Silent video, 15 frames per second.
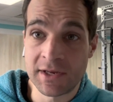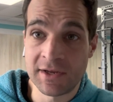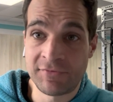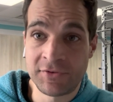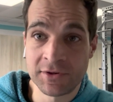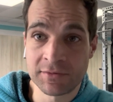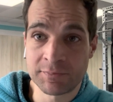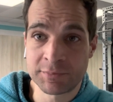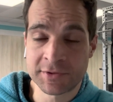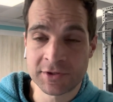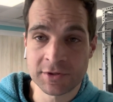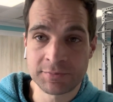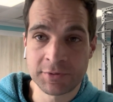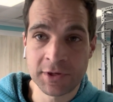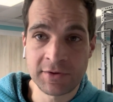if you're
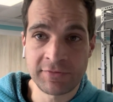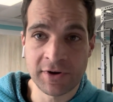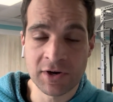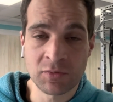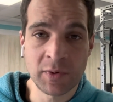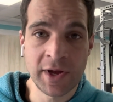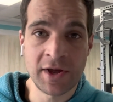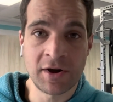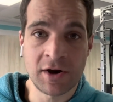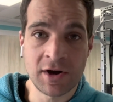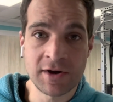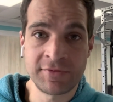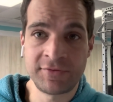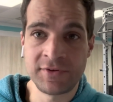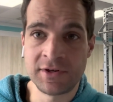still pretty far away
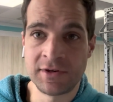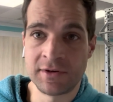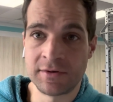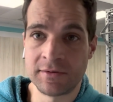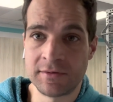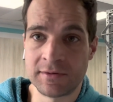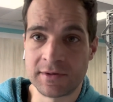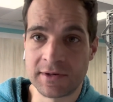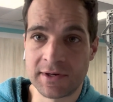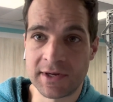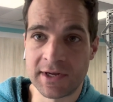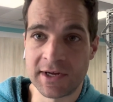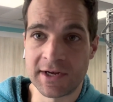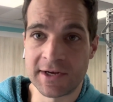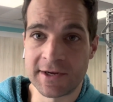off, you
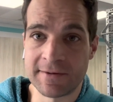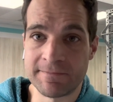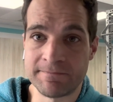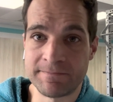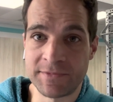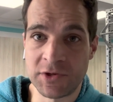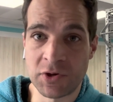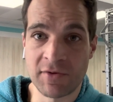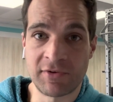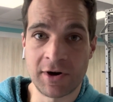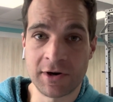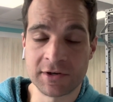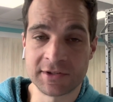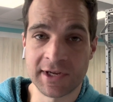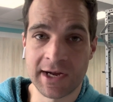have a
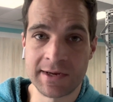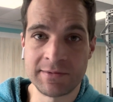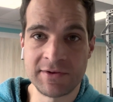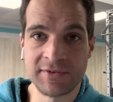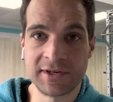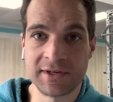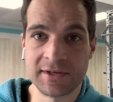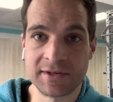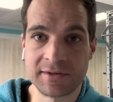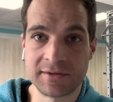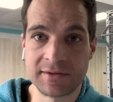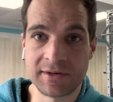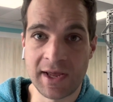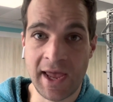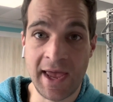hard time even
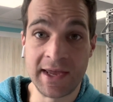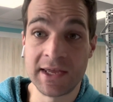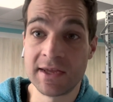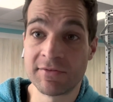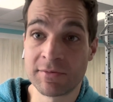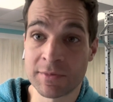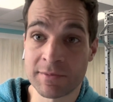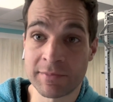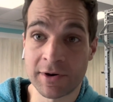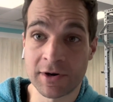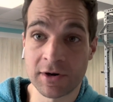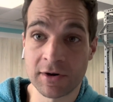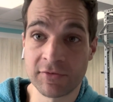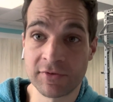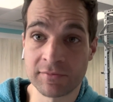hanging from the
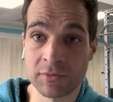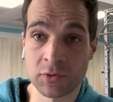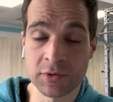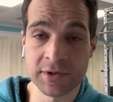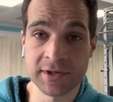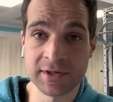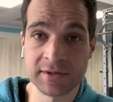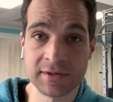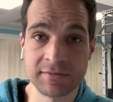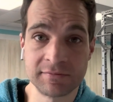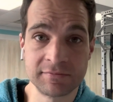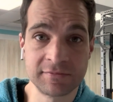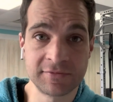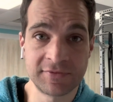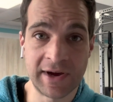bar for more
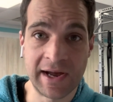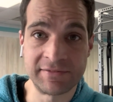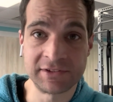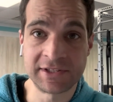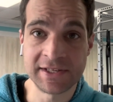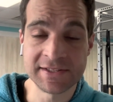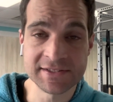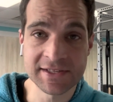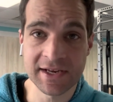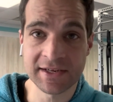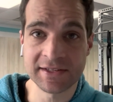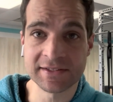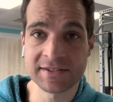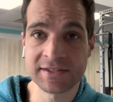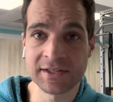than 5 to 10
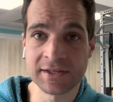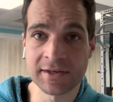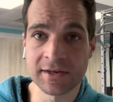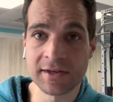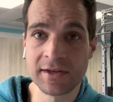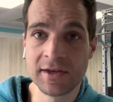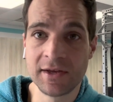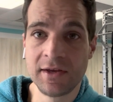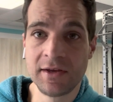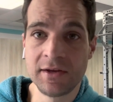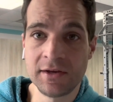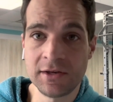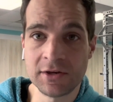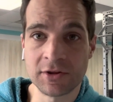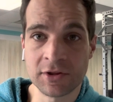seconds, then
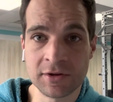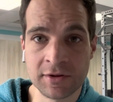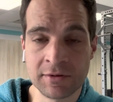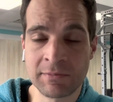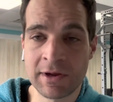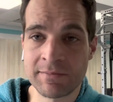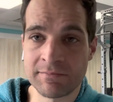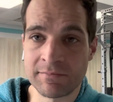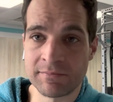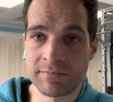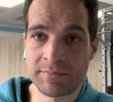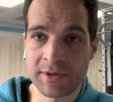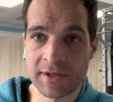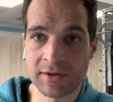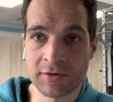there may
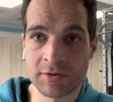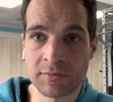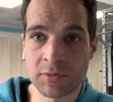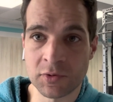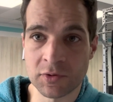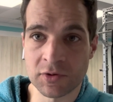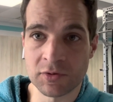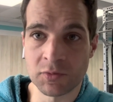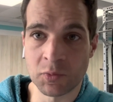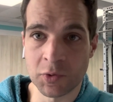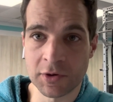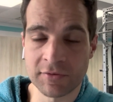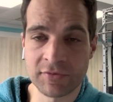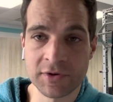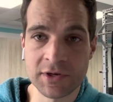be a little more
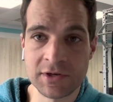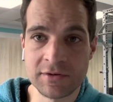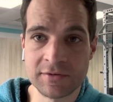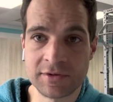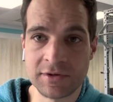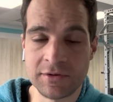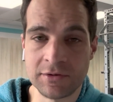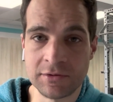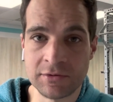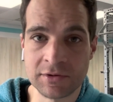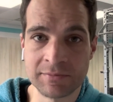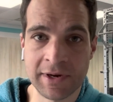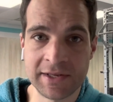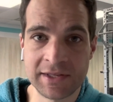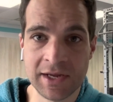work for you to do that
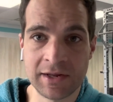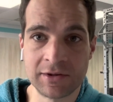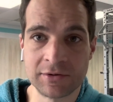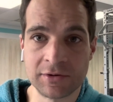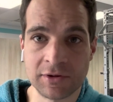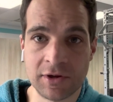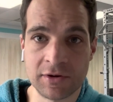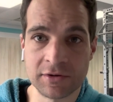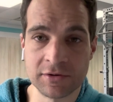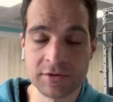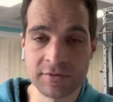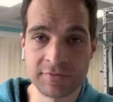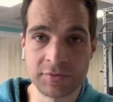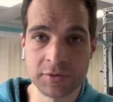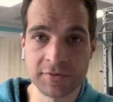might take a little longer
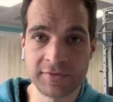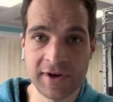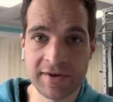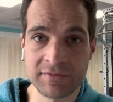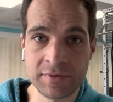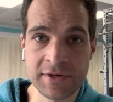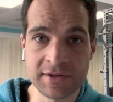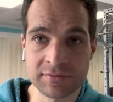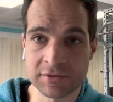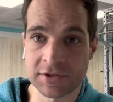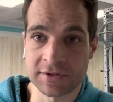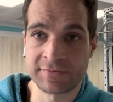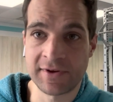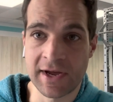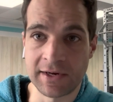than 4 or 5 weeks, which
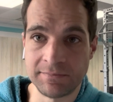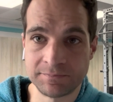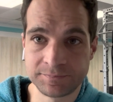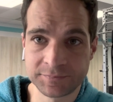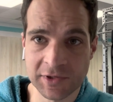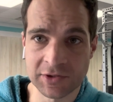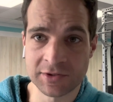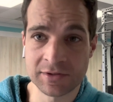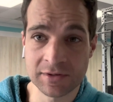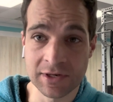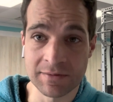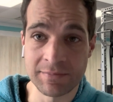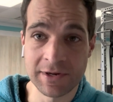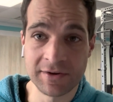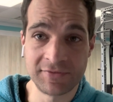is fine. You're still going
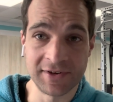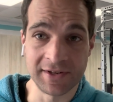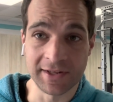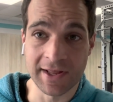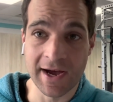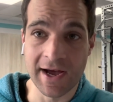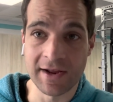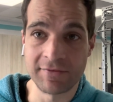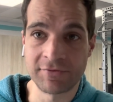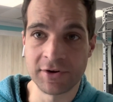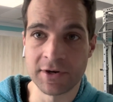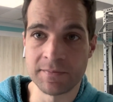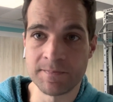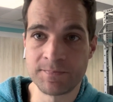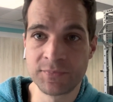to benefit a lot
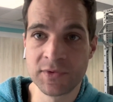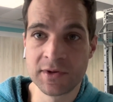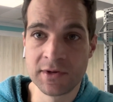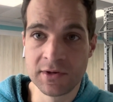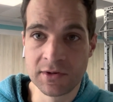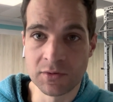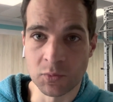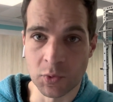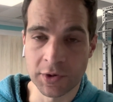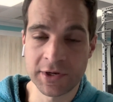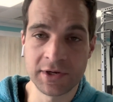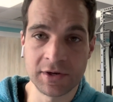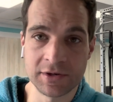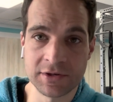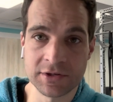from
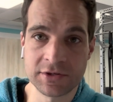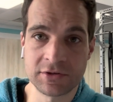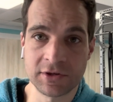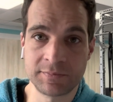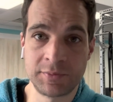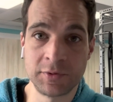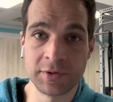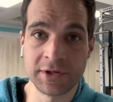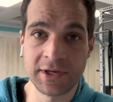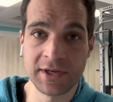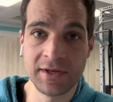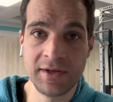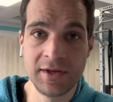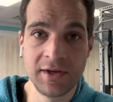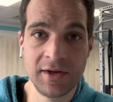working on your strict
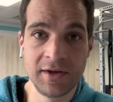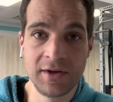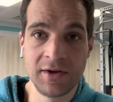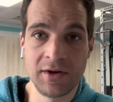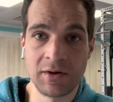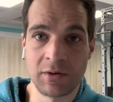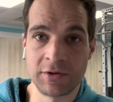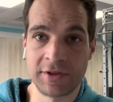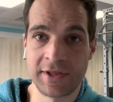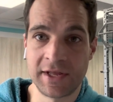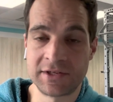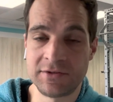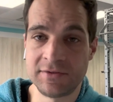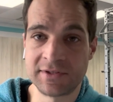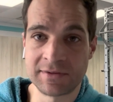pulling, whether
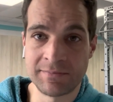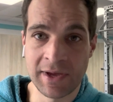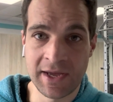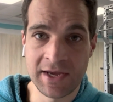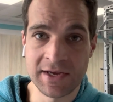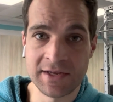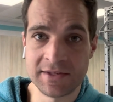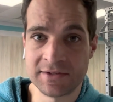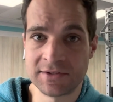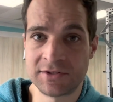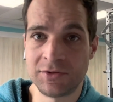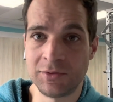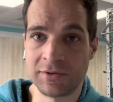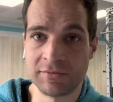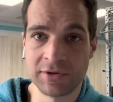that's using bands,
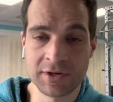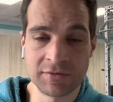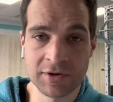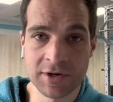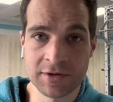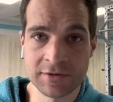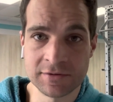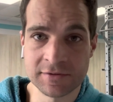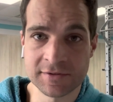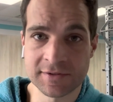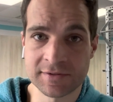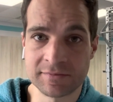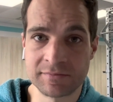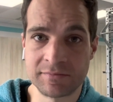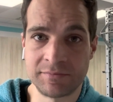doing ring
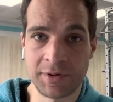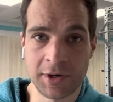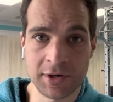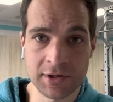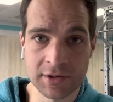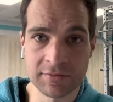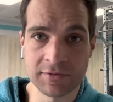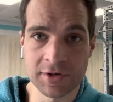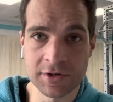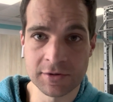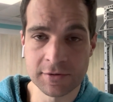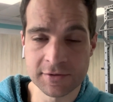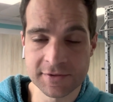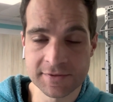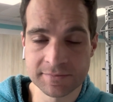rows, bar
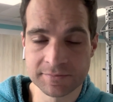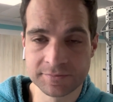rows.